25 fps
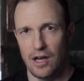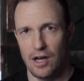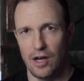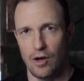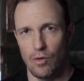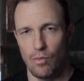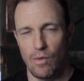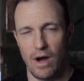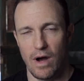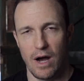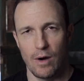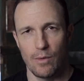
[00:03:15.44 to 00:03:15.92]

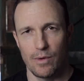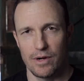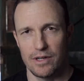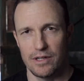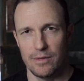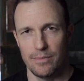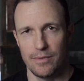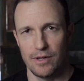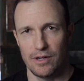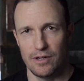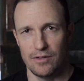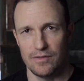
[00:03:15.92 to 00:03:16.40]
while we're in
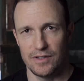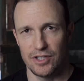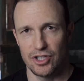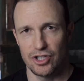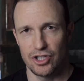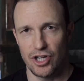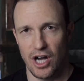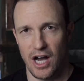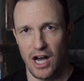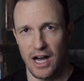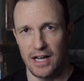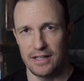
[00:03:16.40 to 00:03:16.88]
the middle of a
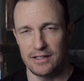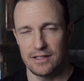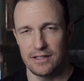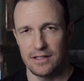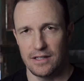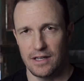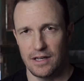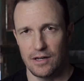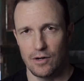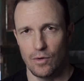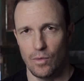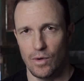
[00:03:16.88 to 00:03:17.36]
shot.
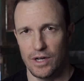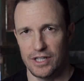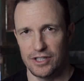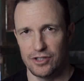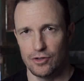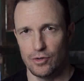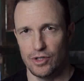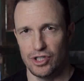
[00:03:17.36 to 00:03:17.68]
I don't want